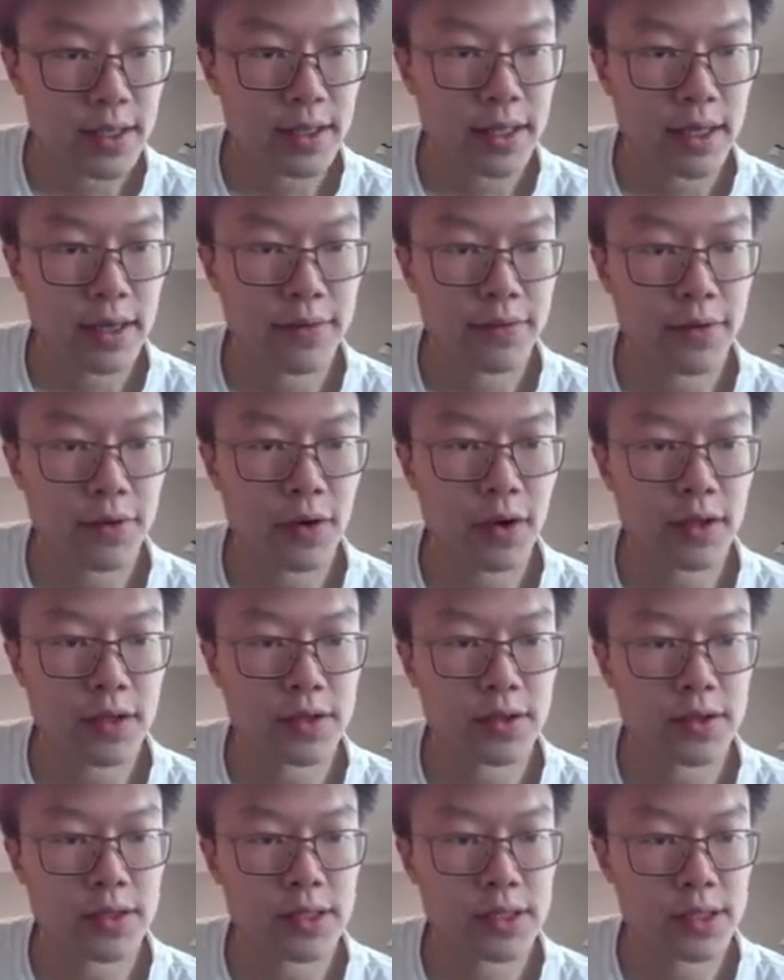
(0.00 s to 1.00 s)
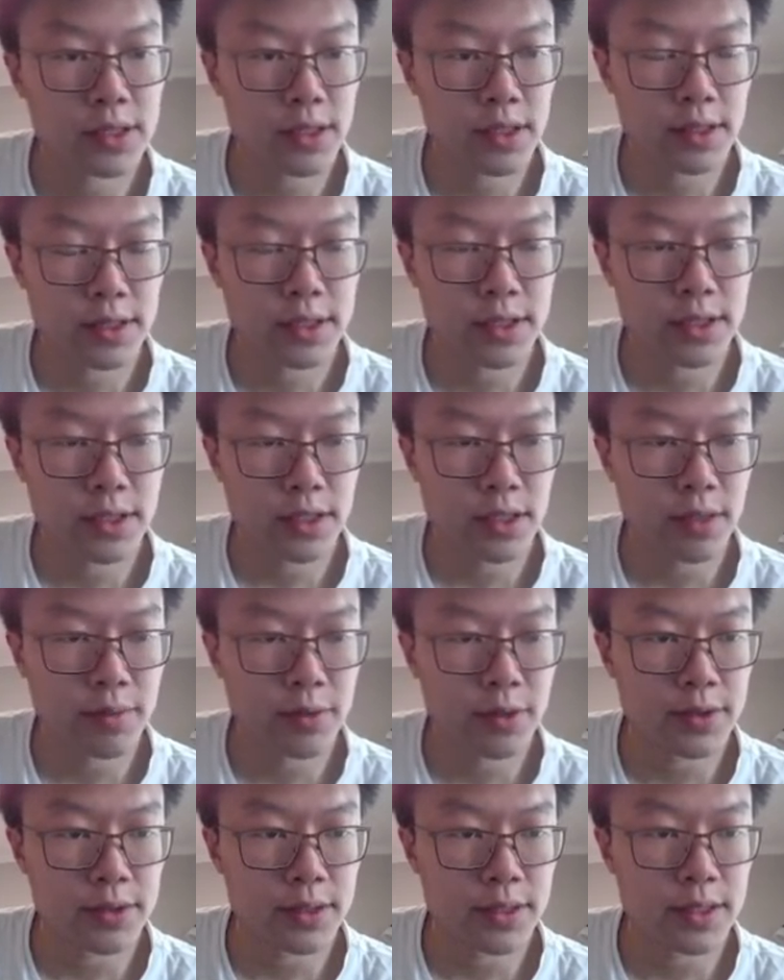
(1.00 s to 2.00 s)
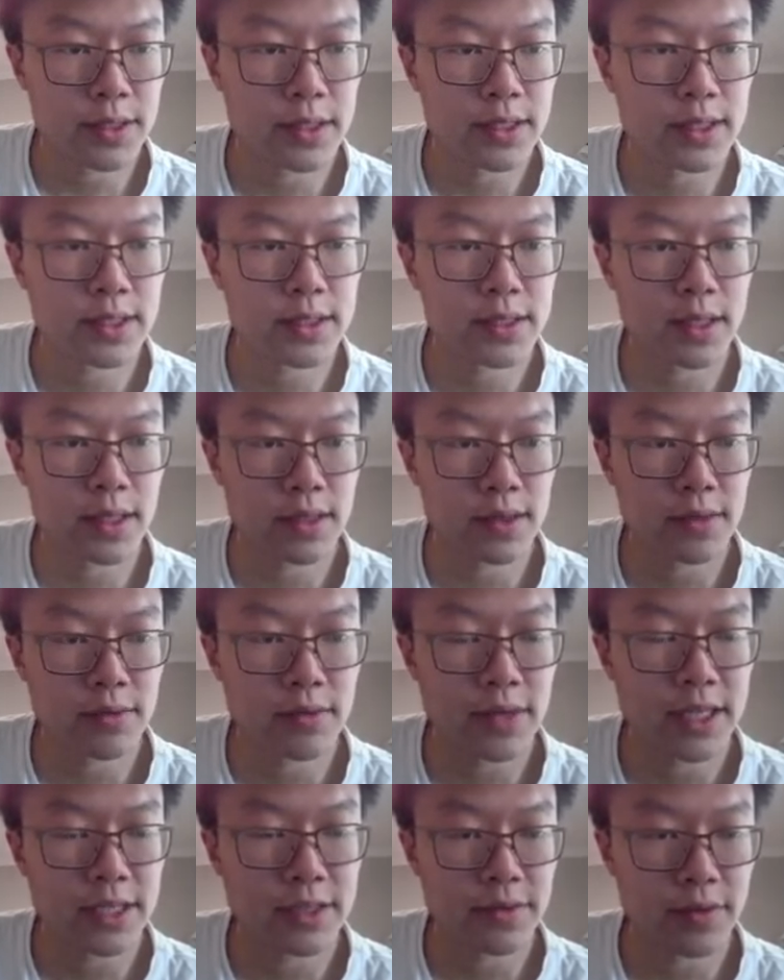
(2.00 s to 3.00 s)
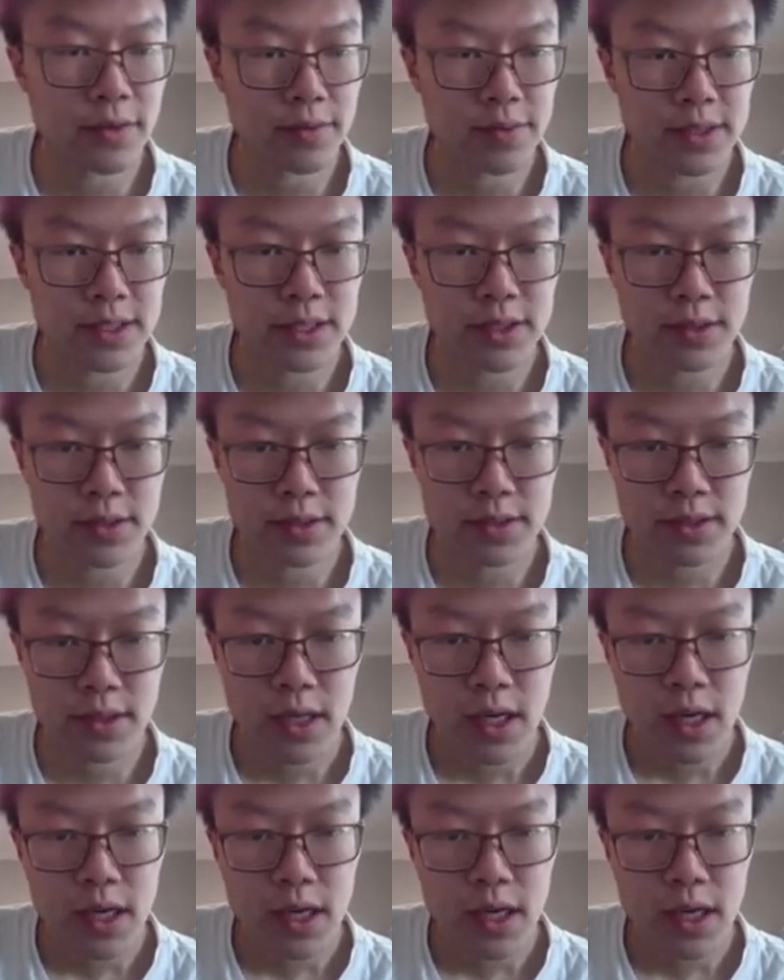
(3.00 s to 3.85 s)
that for all the two-digit numbers, this is like the range of their positions.